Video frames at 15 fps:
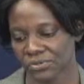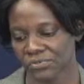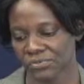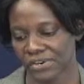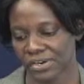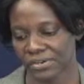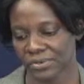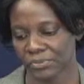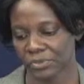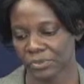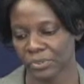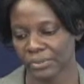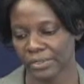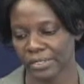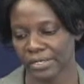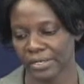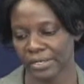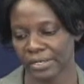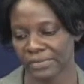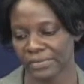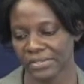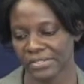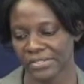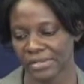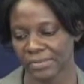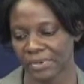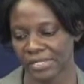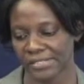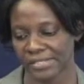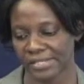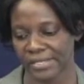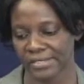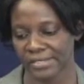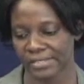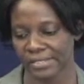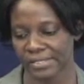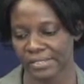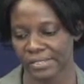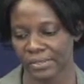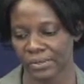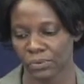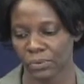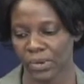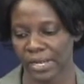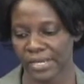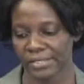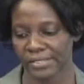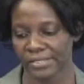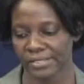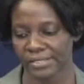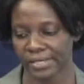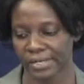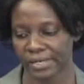variable. There's the percent white